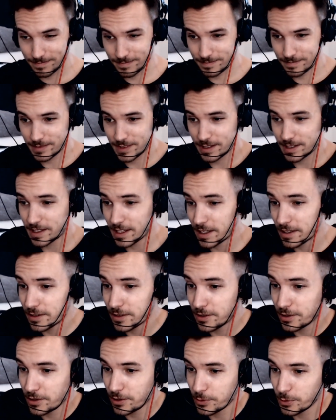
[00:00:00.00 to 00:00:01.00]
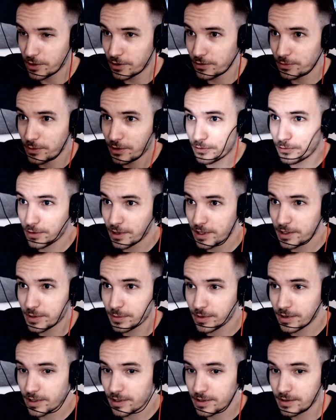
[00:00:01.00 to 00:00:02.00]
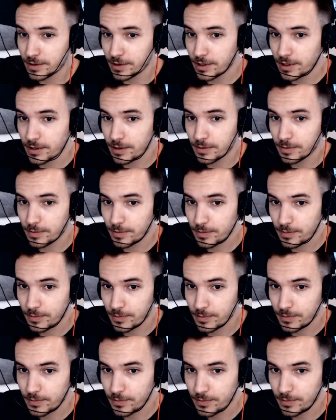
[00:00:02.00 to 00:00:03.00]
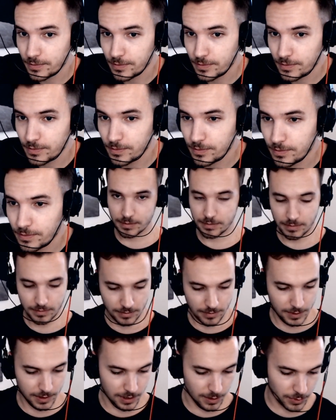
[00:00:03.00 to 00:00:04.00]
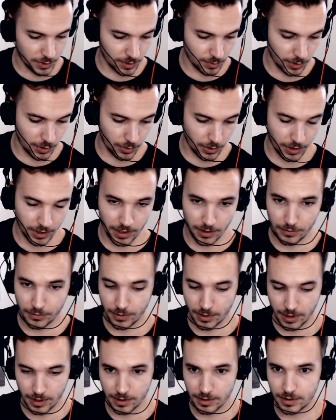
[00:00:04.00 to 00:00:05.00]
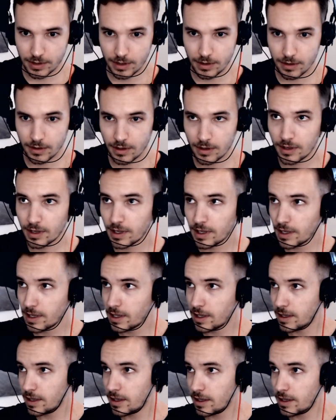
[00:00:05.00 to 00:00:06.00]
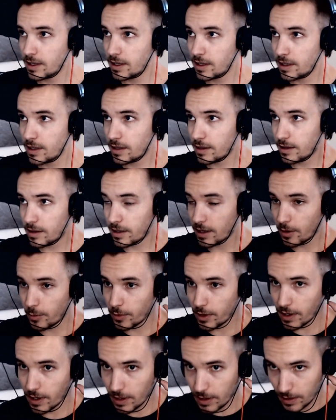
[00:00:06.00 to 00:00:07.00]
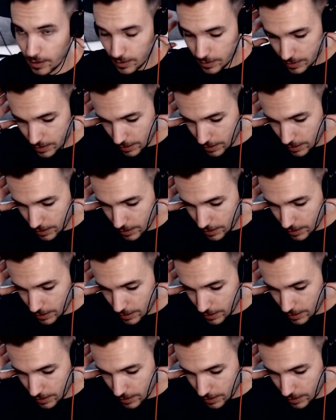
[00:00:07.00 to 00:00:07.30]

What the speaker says: Dangling all over my face, but that's all right. Seems to be working fine, so that means